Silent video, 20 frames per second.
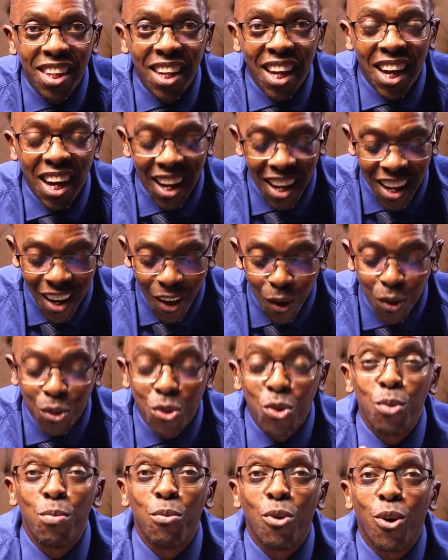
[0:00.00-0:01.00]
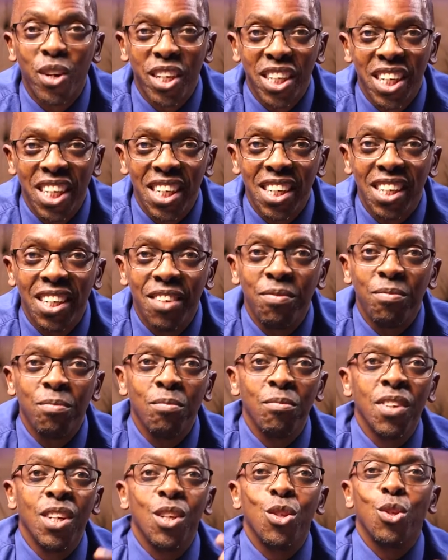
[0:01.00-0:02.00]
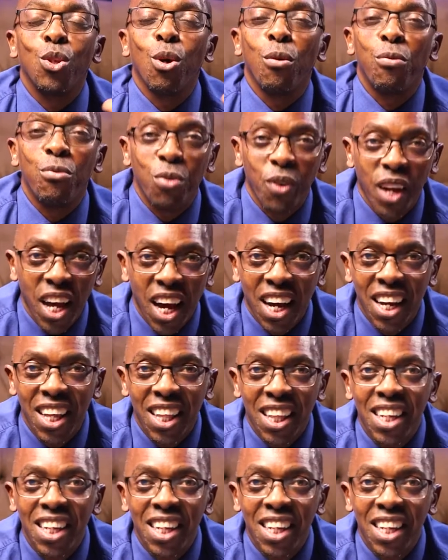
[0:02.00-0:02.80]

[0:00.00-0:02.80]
Yeah, consume content. Software